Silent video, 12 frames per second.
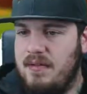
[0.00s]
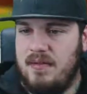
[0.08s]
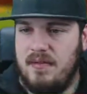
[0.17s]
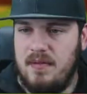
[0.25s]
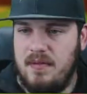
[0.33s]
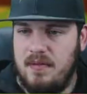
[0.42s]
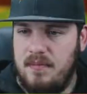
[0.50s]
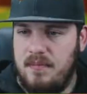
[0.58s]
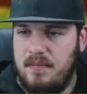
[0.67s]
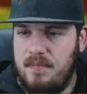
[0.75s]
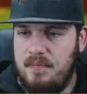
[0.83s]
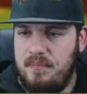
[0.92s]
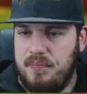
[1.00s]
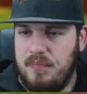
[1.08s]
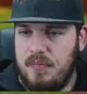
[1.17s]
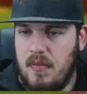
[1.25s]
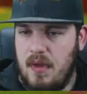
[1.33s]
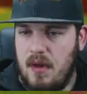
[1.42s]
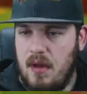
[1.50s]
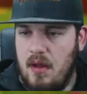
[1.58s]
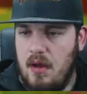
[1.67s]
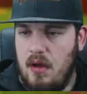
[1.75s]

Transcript: No one is speaking in this clip.